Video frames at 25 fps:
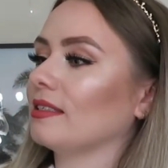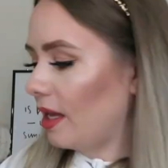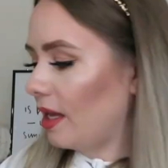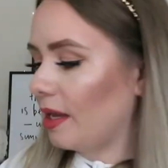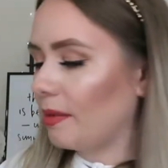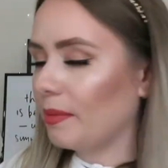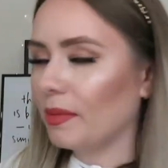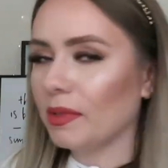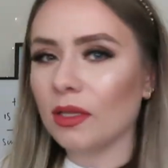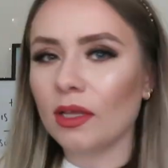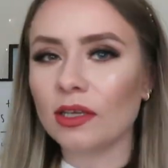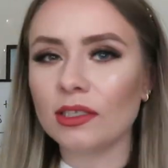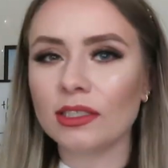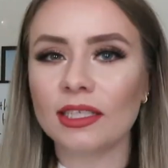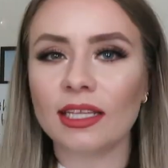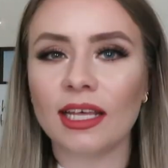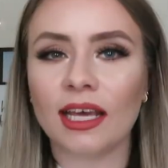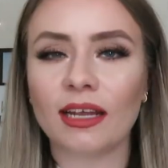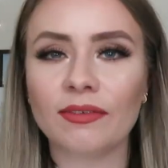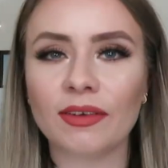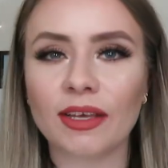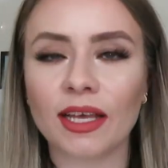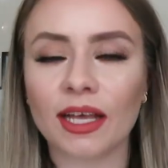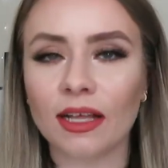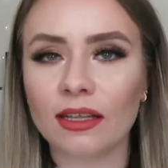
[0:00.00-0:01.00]
Um, lots of the
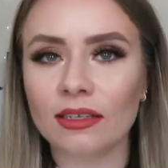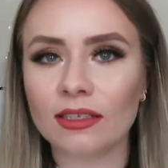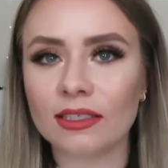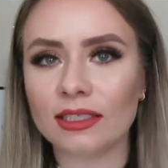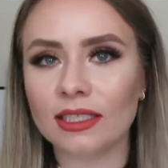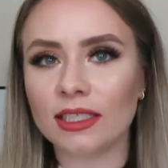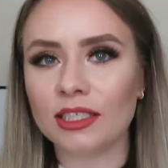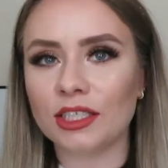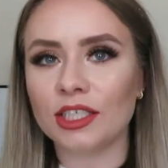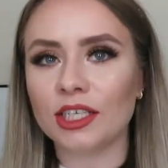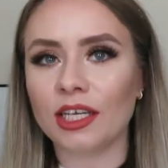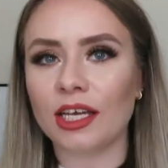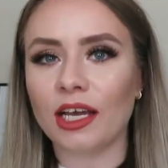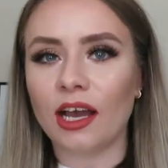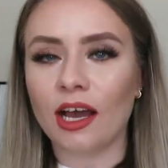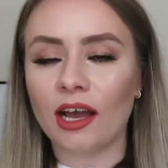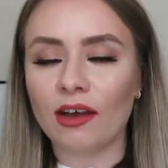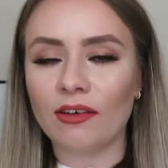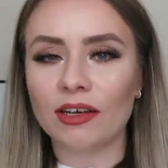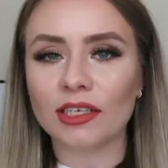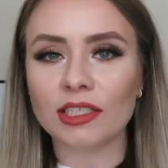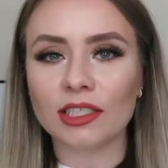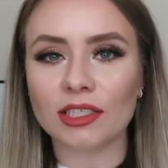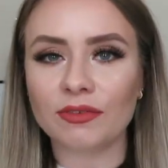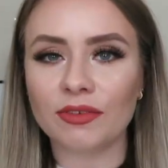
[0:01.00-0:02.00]
advent calendars this year
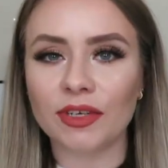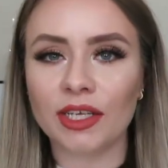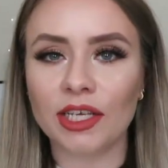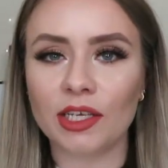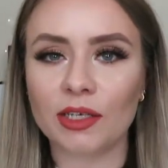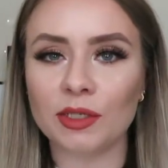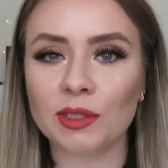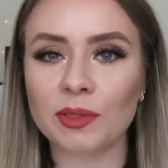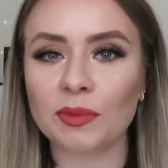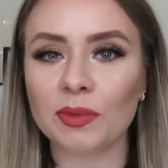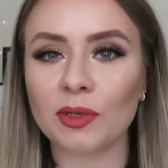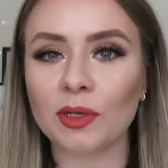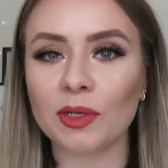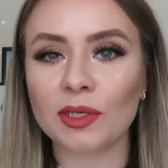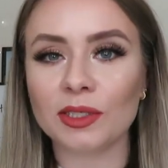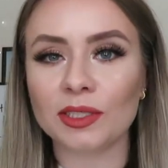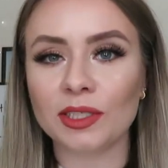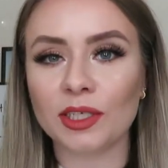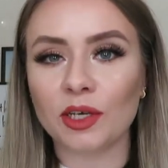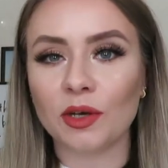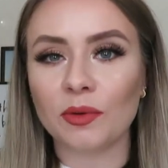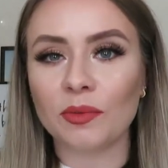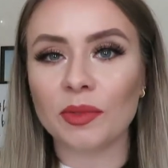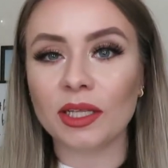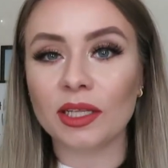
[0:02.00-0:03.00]
are actually reusable
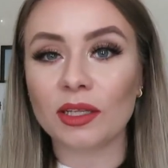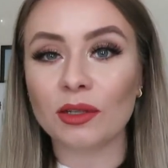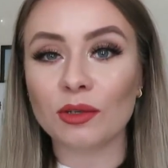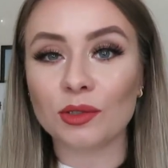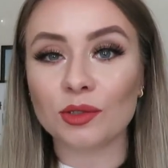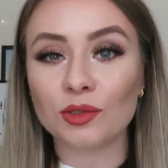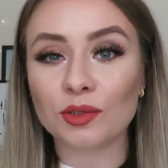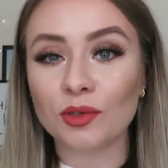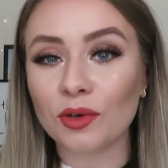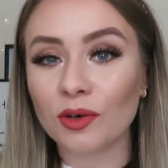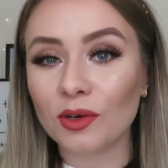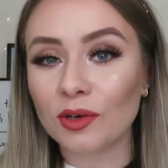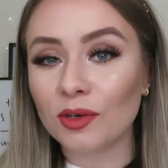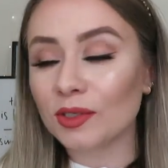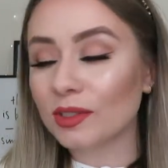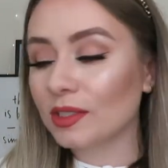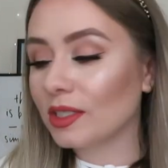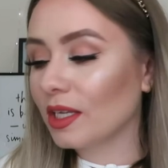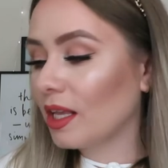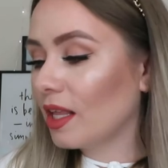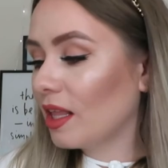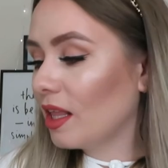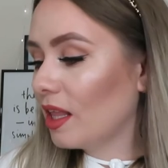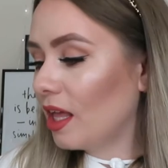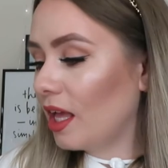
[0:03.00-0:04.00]
because they come with little
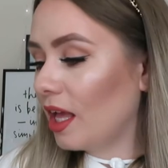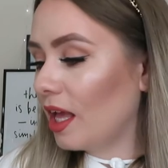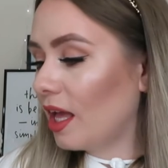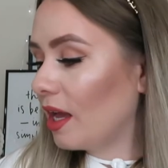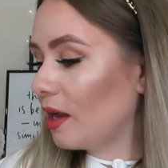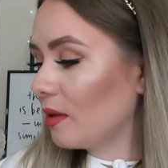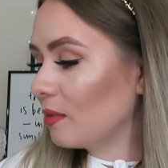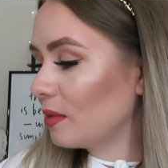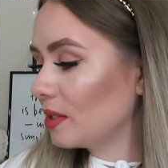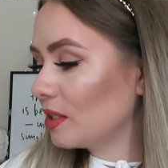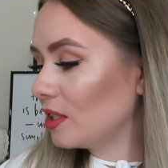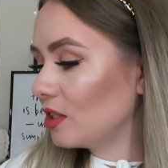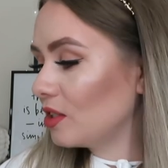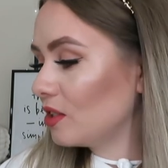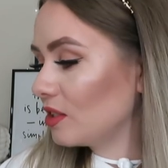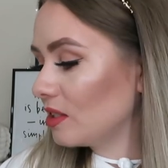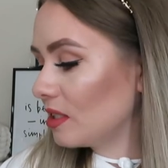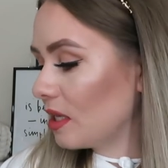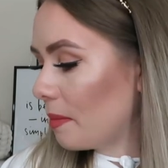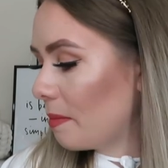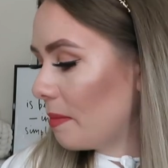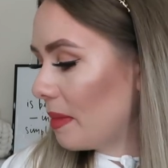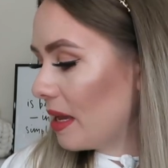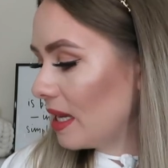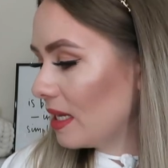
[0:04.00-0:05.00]
drawers, uh, which is
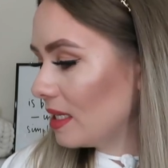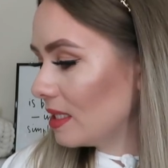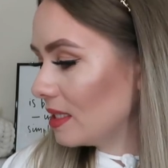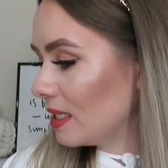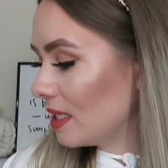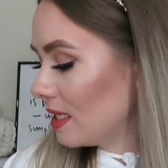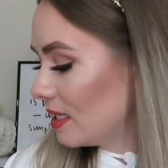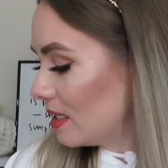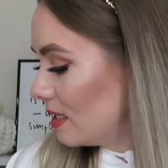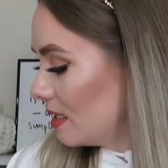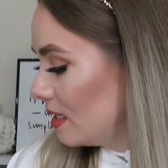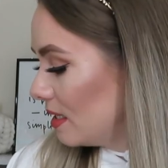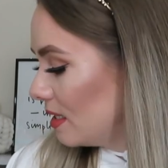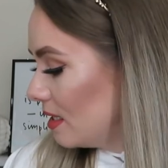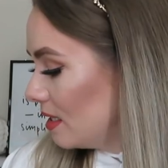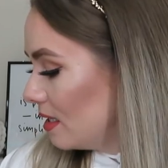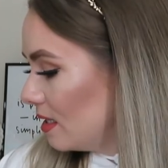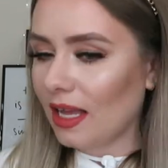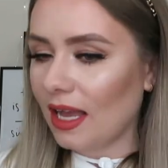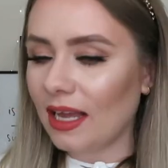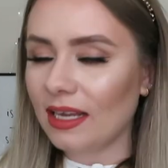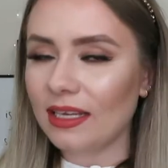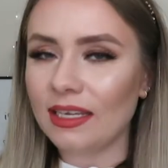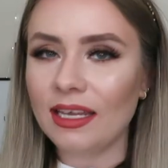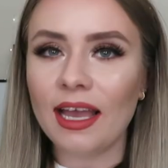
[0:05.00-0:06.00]
just amazing.
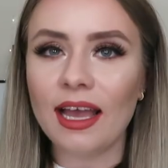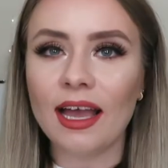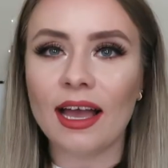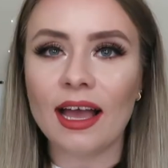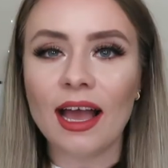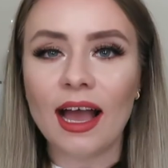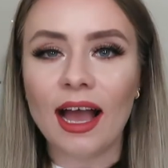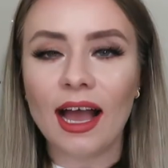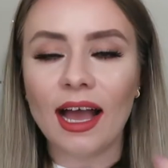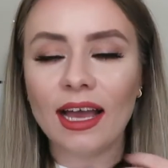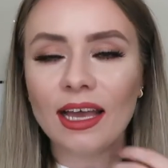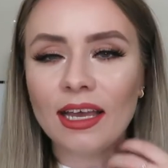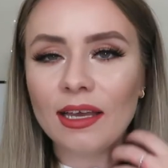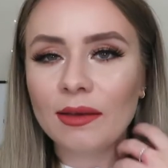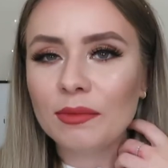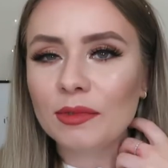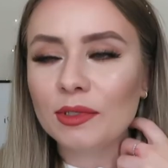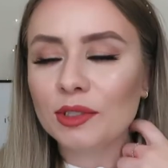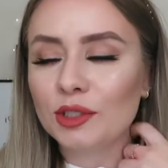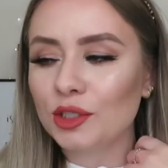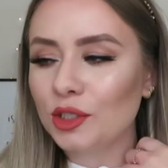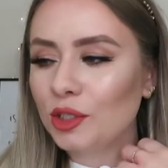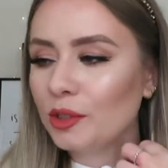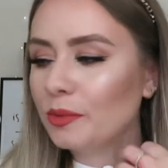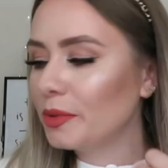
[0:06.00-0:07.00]
And yeah, I
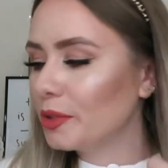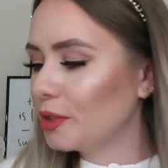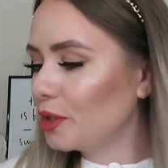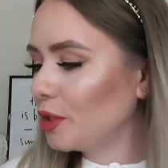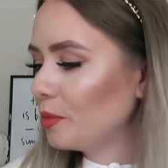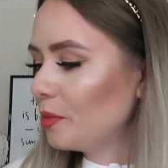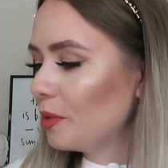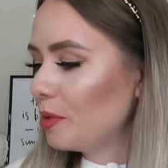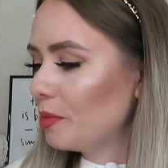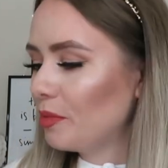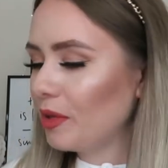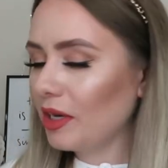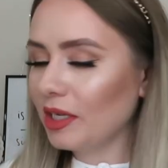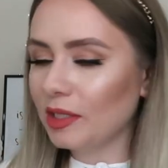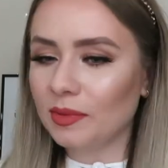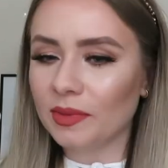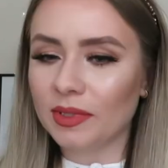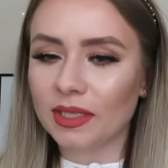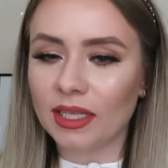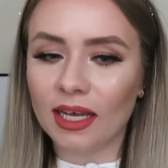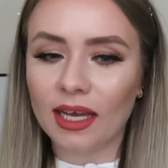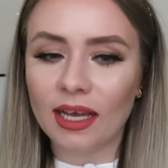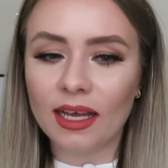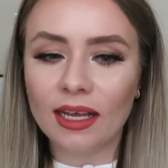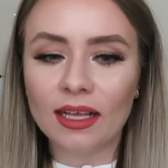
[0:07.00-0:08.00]
am super, super impressed
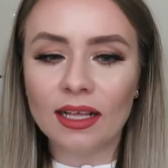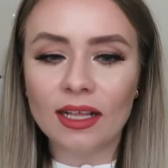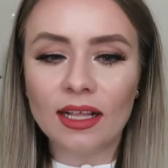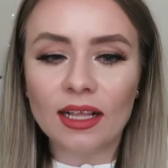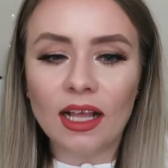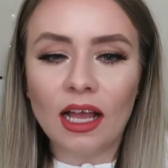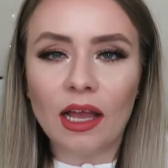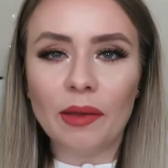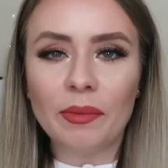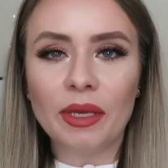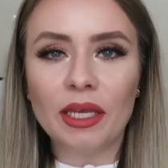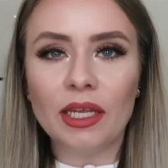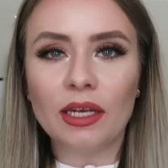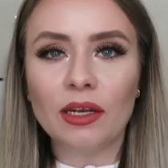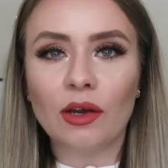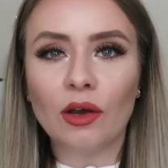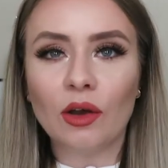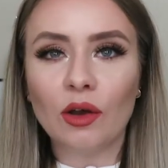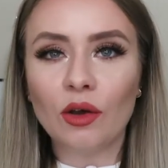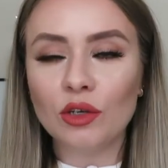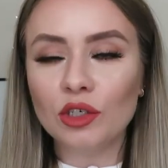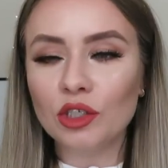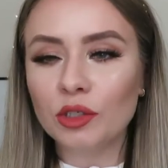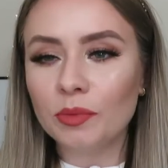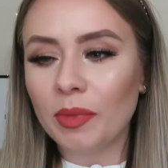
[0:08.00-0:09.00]
with that. I mean,
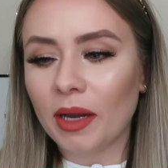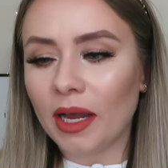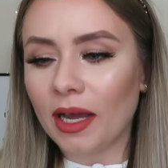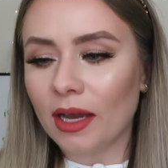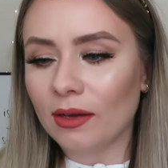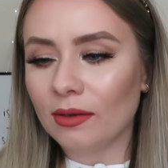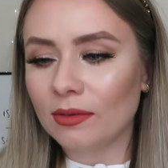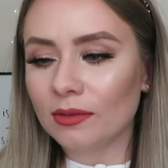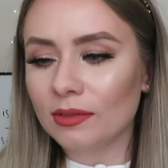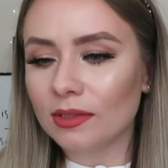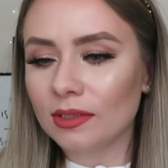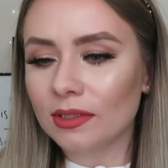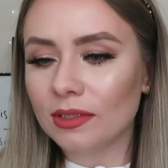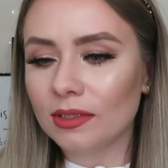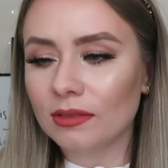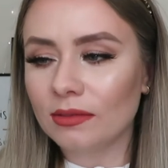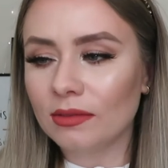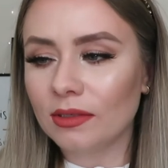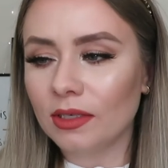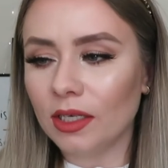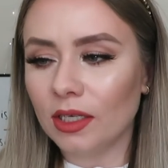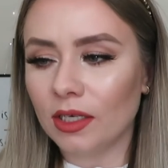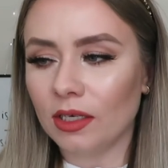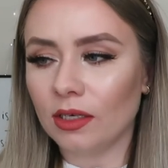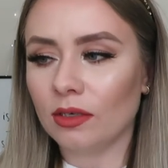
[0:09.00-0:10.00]
£100,
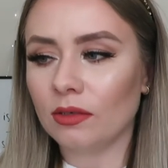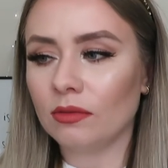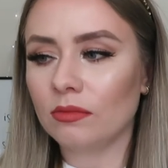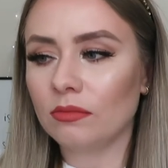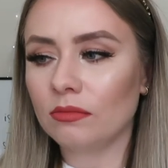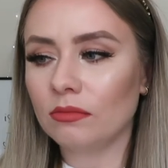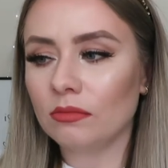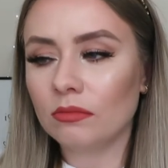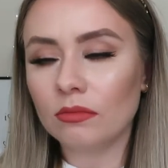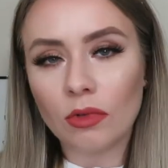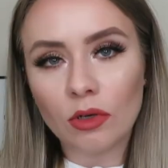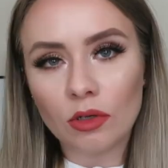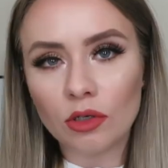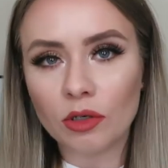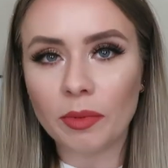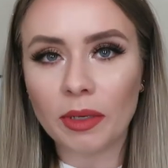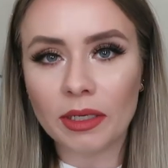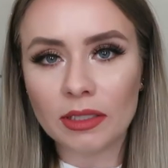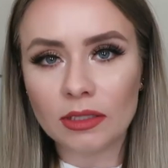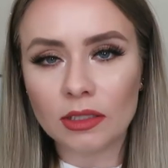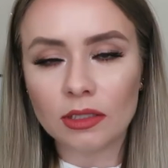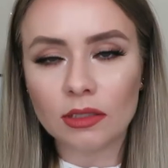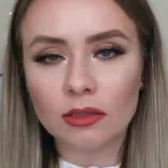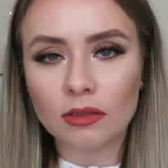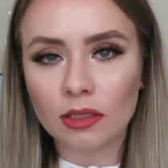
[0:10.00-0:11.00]
you know,
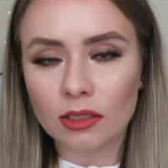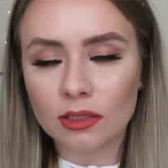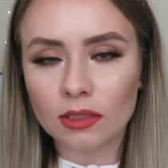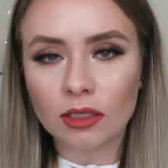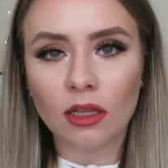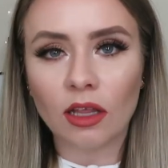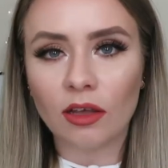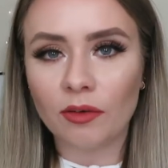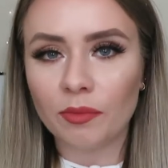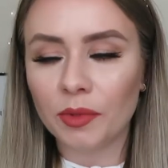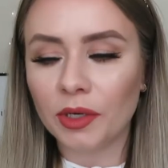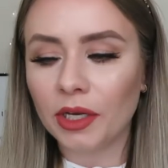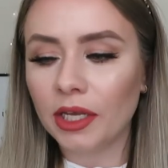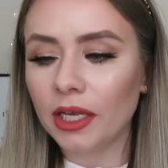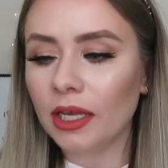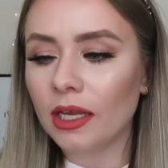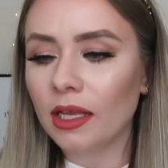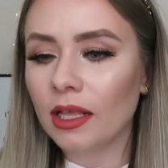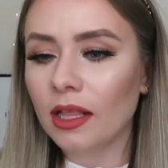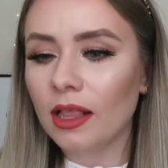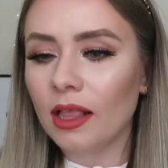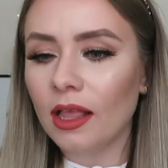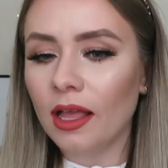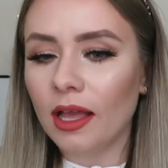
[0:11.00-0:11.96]
£100 is, is a lot of money.